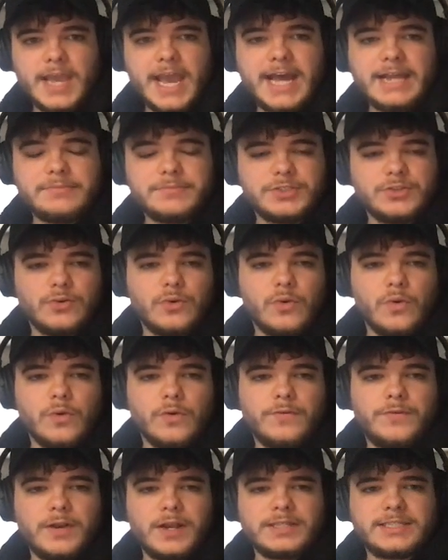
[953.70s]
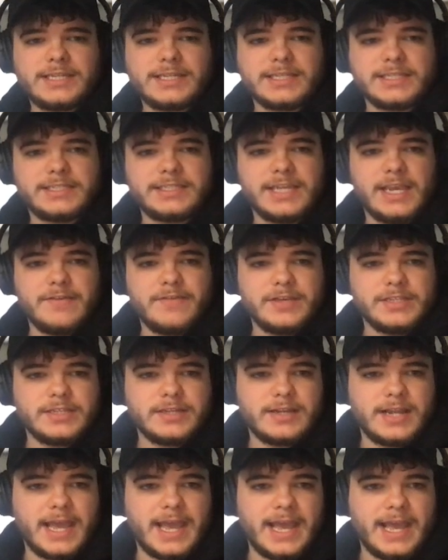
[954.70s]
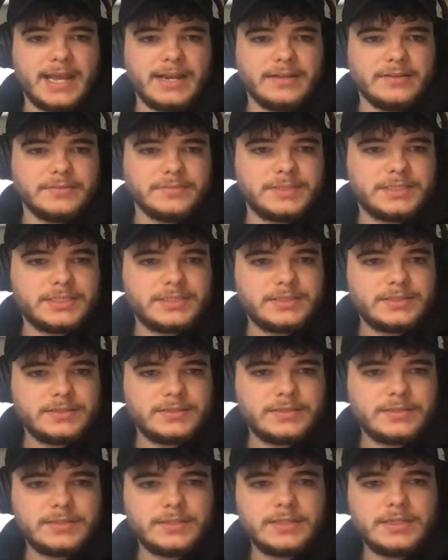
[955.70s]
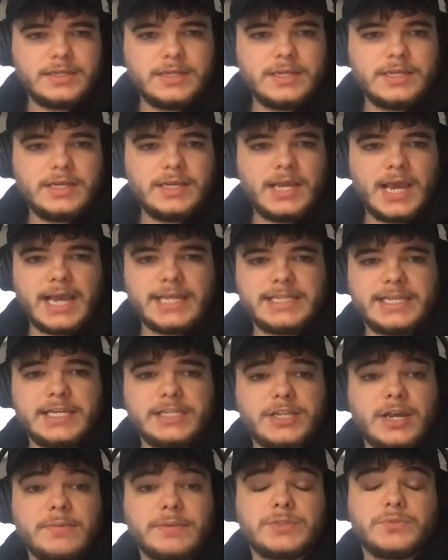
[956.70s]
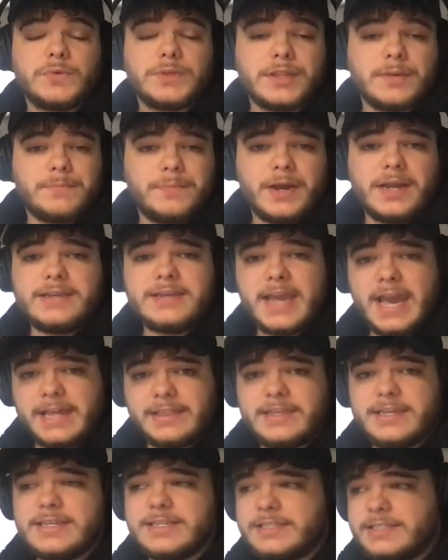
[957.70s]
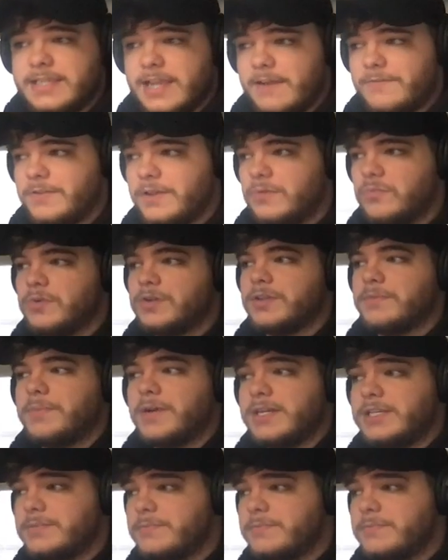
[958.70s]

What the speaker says: Adams or Horford? I'll take the savings on Adams. Isaiah Thomas worth a punt? Yeah, I think he's definitely worth a punt.